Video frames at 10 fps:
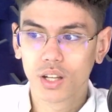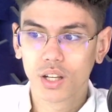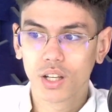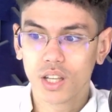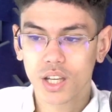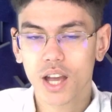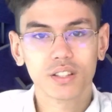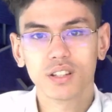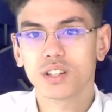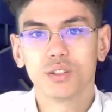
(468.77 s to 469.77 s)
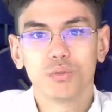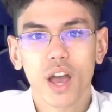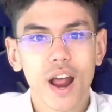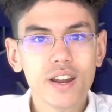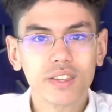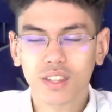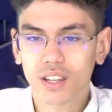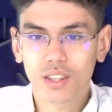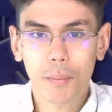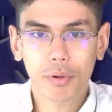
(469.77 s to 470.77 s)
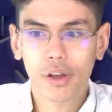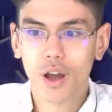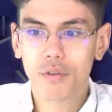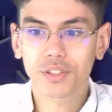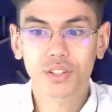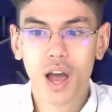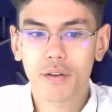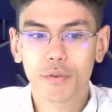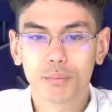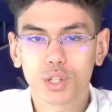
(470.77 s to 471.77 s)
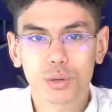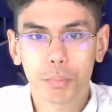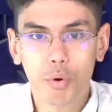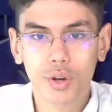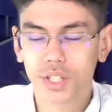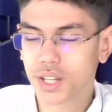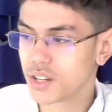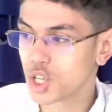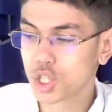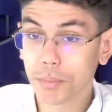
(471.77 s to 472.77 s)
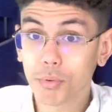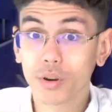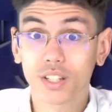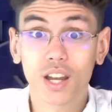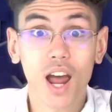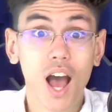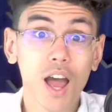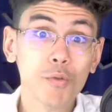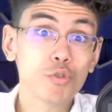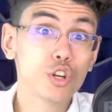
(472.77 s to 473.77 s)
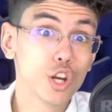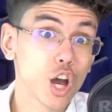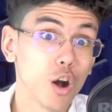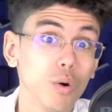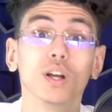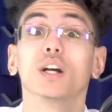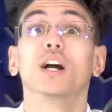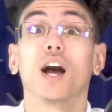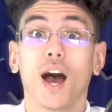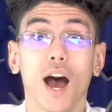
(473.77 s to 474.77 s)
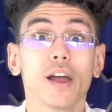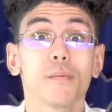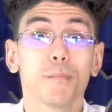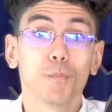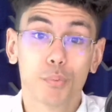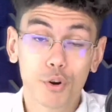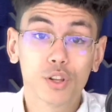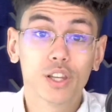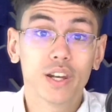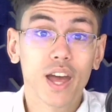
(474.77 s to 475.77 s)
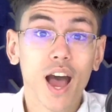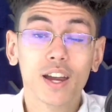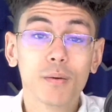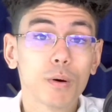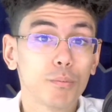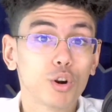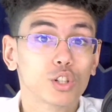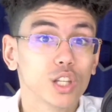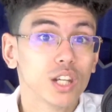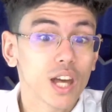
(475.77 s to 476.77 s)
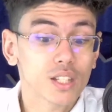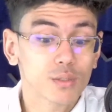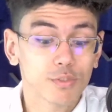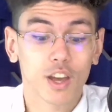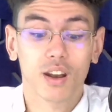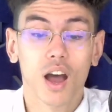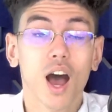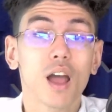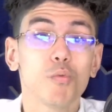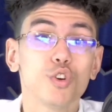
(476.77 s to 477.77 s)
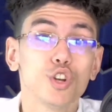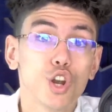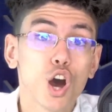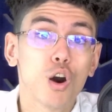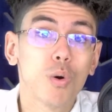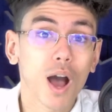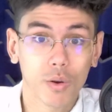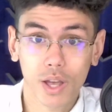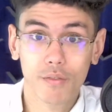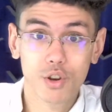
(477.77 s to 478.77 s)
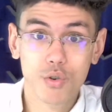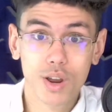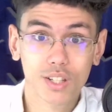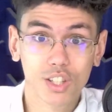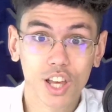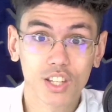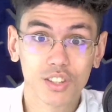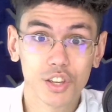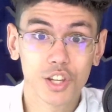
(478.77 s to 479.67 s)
he hasn't done anything in the playoffs aside from disappoint and disappoint. And I would know I am Brooklyn. I am a Brooklyn Nets fan. I would know how Kevin Durant's legacy is